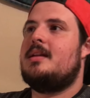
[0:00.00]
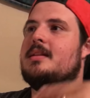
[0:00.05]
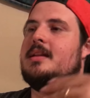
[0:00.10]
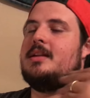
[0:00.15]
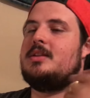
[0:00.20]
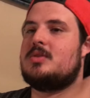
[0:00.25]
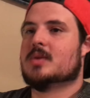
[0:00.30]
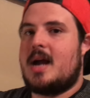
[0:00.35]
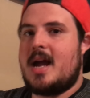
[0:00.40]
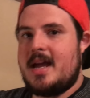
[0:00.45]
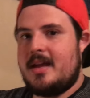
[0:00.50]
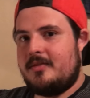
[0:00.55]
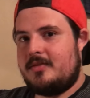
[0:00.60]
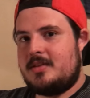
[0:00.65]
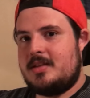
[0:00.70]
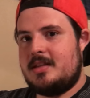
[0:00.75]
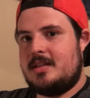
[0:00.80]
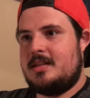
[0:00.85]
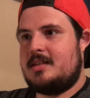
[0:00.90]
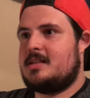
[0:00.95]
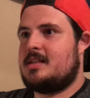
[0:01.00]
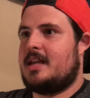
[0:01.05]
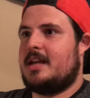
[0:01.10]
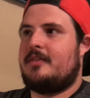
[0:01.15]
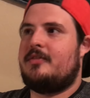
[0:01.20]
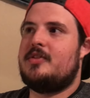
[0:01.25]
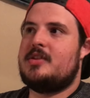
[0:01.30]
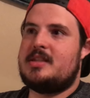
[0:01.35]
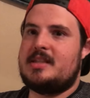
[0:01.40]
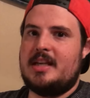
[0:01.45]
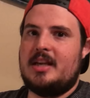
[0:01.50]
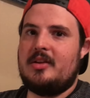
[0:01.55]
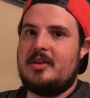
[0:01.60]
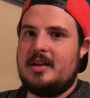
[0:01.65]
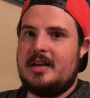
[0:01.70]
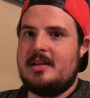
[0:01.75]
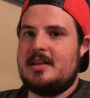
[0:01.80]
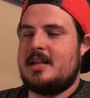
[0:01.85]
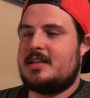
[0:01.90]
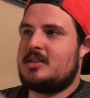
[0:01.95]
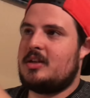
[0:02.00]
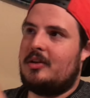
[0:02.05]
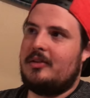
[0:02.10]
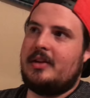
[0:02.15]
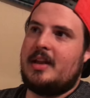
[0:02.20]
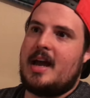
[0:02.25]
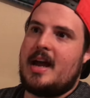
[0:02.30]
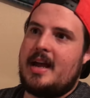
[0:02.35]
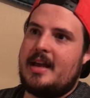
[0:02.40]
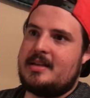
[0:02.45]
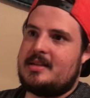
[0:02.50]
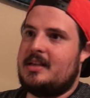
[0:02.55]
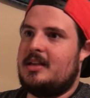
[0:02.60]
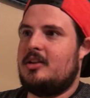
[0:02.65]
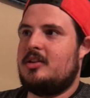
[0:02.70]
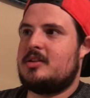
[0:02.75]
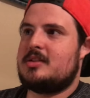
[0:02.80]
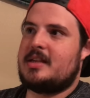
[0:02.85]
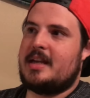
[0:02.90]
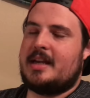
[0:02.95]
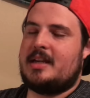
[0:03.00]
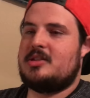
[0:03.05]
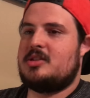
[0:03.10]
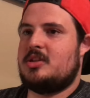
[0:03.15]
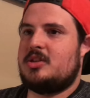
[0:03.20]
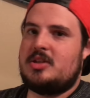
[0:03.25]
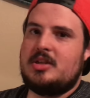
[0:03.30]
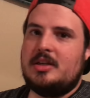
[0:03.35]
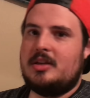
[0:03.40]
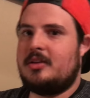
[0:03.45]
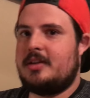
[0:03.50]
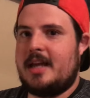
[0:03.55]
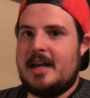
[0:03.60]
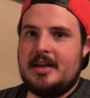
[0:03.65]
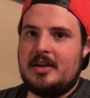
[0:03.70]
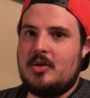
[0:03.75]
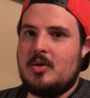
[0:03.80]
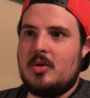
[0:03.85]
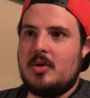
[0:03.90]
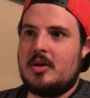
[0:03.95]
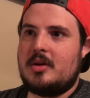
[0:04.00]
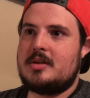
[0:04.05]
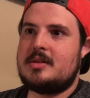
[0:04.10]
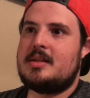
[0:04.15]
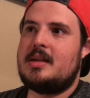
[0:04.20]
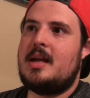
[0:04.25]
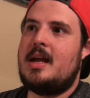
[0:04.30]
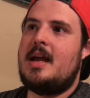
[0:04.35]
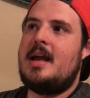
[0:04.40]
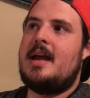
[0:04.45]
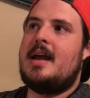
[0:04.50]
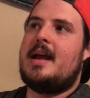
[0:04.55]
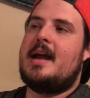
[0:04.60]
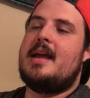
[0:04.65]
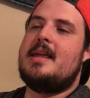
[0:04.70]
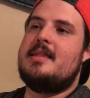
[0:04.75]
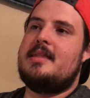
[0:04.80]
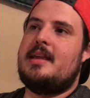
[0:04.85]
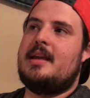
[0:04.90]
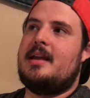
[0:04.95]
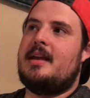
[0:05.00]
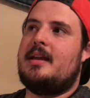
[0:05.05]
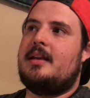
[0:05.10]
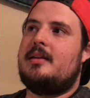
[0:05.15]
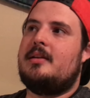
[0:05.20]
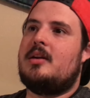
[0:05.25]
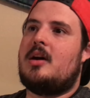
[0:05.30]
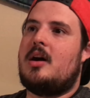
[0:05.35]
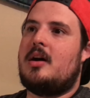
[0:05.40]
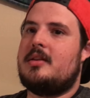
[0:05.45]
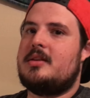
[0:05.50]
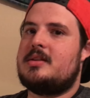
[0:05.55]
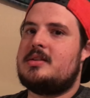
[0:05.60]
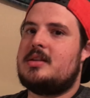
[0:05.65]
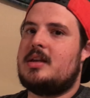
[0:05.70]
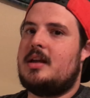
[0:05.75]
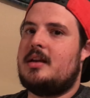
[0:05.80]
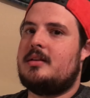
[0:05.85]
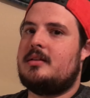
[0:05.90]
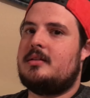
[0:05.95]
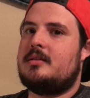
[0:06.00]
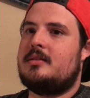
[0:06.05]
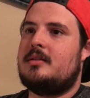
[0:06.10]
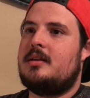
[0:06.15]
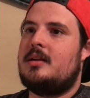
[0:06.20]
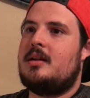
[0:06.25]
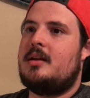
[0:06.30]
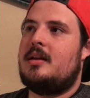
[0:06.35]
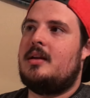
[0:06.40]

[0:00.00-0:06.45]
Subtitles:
they drive to this like facility that's all nice and it looks like it's a SHIELD headquarters, and then all of a sudden